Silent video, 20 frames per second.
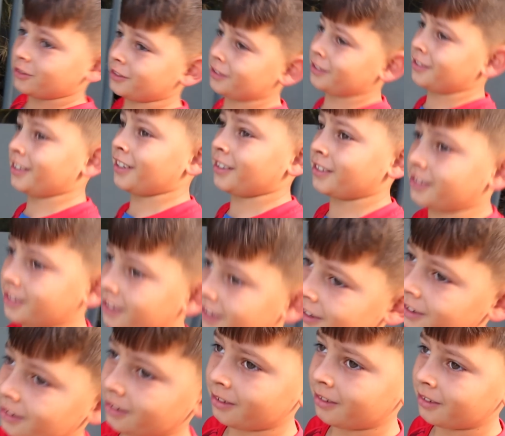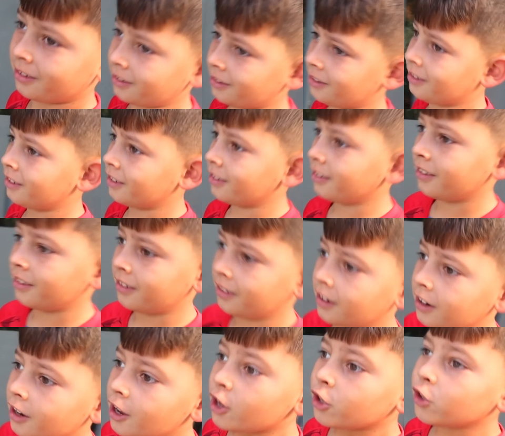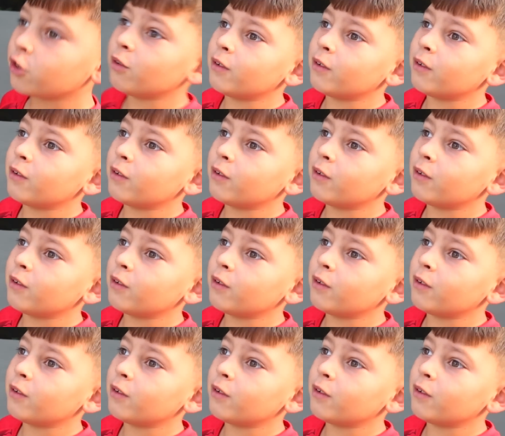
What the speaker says: Literally, what do you do at the start? You literally shoot off.